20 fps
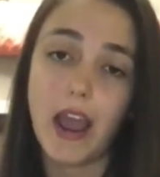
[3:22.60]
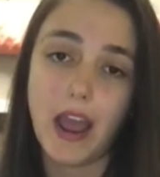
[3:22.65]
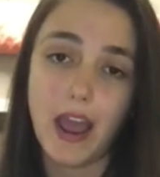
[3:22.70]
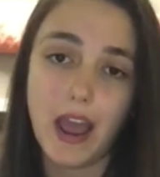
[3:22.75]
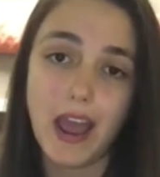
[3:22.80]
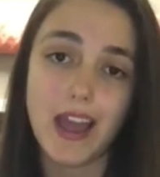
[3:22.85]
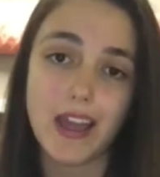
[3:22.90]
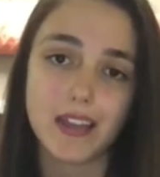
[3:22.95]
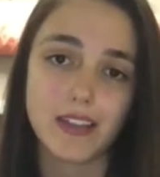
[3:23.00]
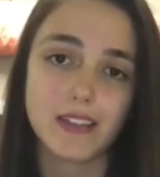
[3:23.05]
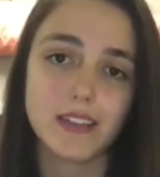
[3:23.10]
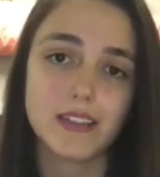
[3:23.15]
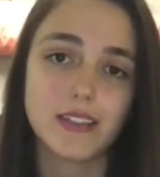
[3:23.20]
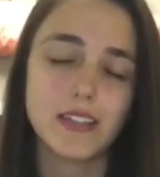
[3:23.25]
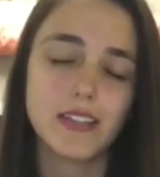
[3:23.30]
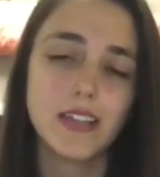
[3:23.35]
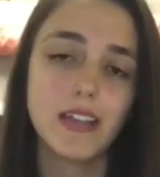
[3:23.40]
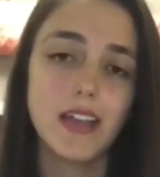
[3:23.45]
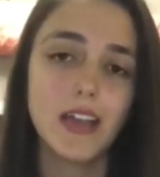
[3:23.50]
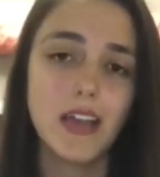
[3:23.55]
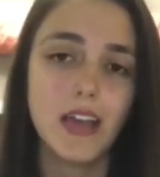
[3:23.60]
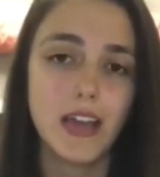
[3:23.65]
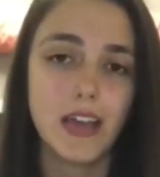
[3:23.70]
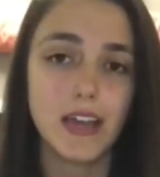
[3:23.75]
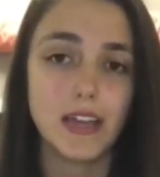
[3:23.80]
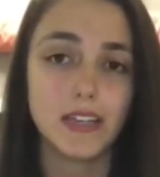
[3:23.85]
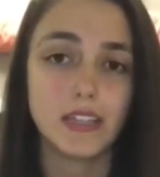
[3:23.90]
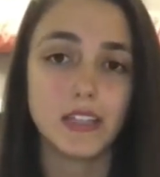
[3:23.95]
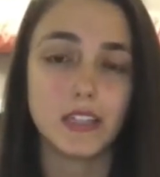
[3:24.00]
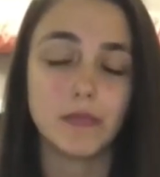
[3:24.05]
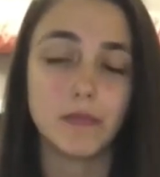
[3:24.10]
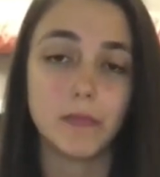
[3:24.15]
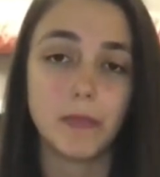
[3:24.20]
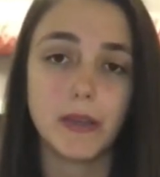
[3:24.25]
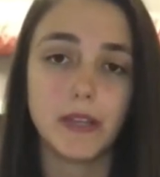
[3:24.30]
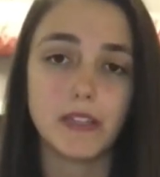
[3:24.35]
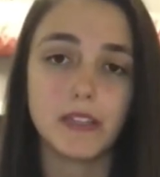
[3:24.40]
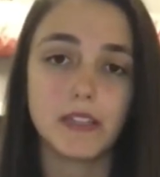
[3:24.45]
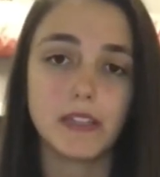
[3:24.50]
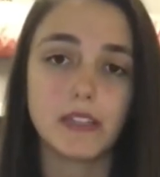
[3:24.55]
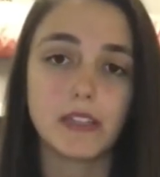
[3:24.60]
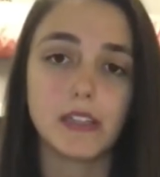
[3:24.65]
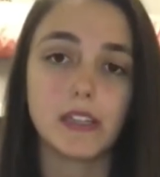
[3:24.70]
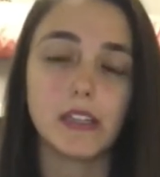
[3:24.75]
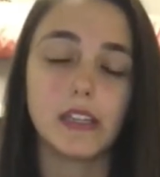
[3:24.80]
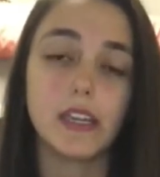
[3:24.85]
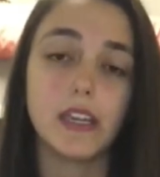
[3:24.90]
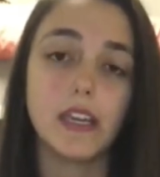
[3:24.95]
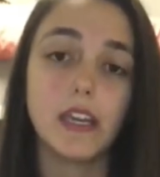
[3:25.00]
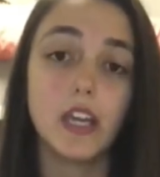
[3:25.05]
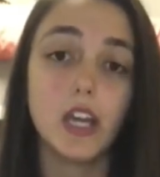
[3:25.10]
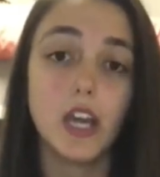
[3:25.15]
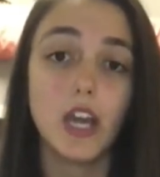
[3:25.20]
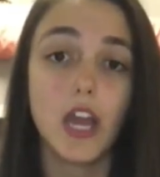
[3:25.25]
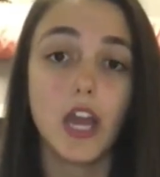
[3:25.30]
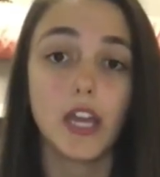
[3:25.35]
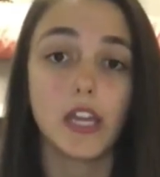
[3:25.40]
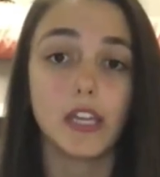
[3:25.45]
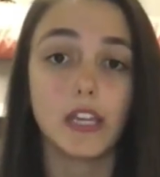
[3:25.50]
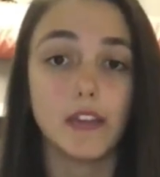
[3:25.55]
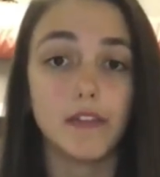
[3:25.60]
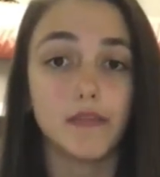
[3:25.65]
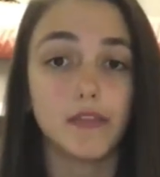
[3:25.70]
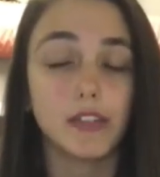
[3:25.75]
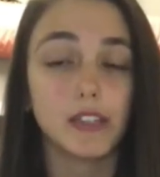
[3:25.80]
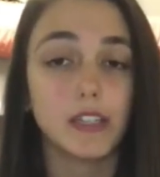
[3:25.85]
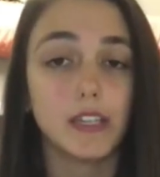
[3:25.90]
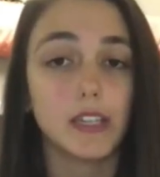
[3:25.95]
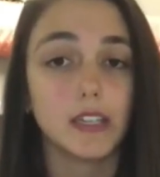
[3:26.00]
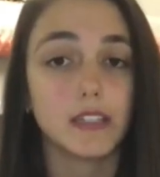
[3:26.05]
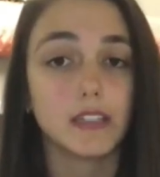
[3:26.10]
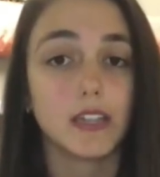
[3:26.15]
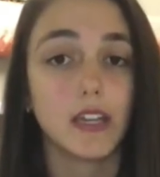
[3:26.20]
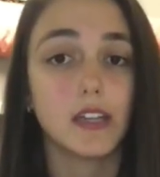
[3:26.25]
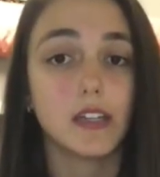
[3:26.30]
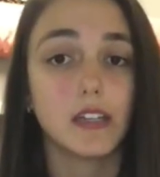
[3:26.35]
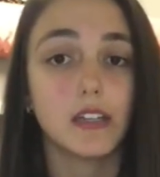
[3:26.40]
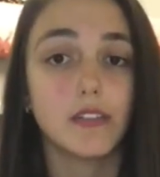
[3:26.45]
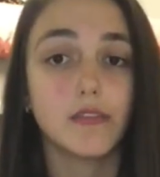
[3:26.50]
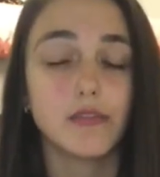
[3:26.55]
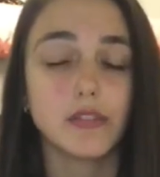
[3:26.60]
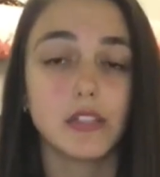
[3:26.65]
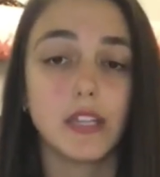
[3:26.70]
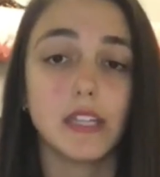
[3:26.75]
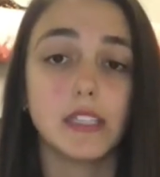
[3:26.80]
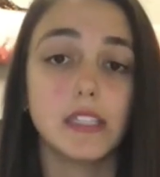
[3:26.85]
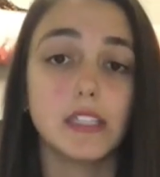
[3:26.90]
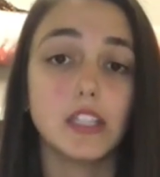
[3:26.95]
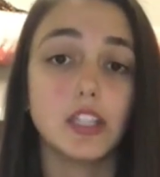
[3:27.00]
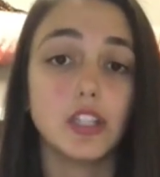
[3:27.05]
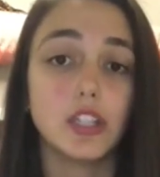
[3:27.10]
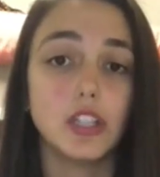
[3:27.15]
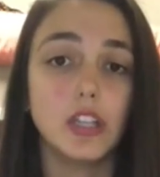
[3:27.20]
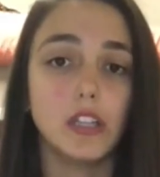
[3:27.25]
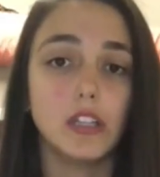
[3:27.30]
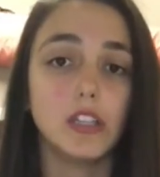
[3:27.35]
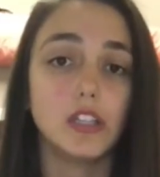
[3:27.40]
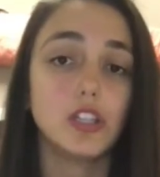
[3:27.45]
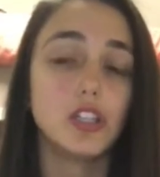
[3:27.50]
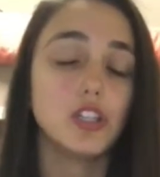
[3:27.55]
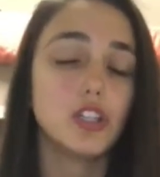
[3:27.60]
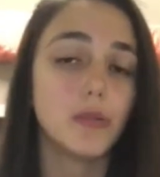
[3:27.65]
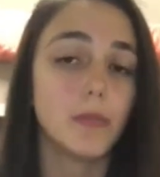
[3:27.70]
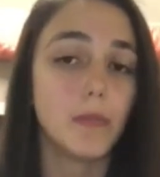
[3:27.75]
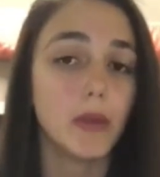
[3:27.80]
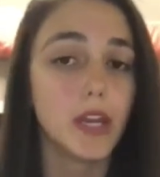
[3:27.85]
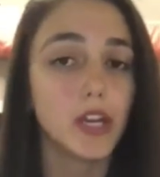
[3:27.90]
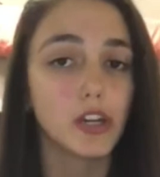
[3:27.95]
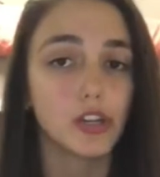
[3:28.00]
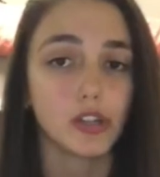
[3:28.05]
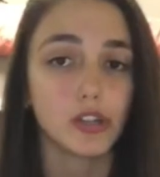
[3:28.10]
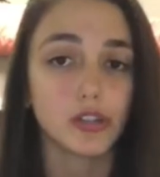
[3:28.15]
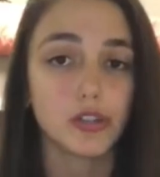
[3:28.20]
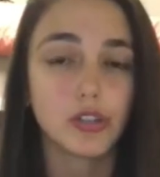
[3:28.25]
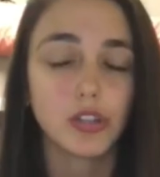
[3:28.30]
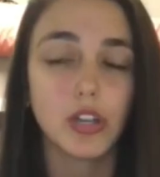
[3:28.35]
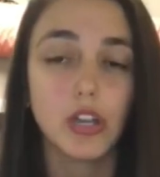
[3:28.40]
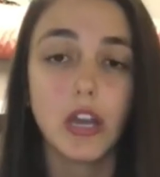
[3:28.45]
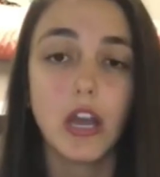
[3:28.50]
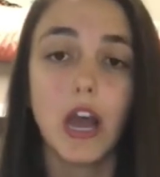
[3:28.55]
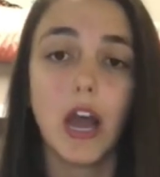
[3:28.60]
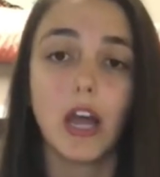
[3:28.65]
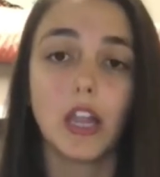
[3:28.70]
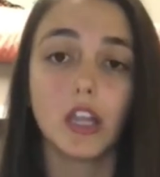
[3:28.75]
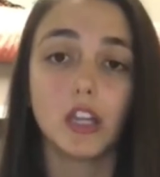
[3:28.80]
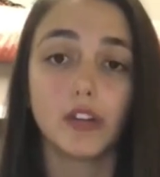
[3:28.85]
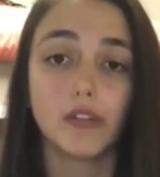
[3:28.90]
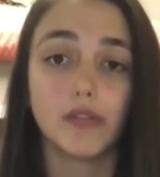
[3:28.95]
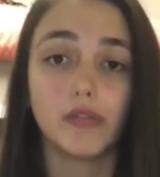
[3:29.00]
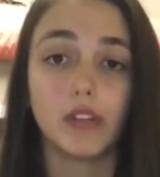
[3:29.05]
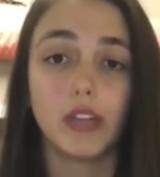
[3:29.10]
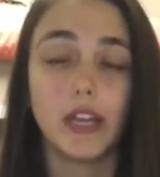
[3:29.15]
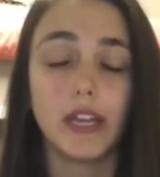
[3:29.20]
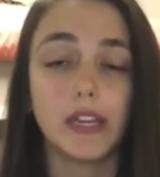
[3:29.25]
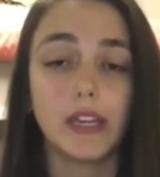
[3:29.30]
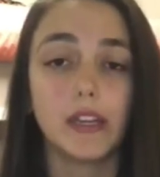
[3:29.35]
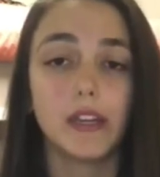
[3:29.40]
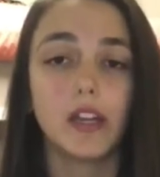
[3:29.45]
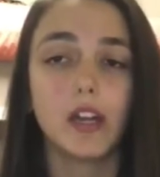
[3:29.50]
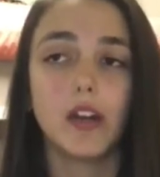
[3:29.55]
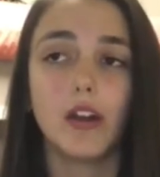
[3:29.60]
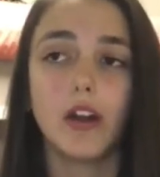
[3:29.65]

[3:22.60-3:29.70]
EIS, it's basically giving the executives, like the decision makers, a lot of like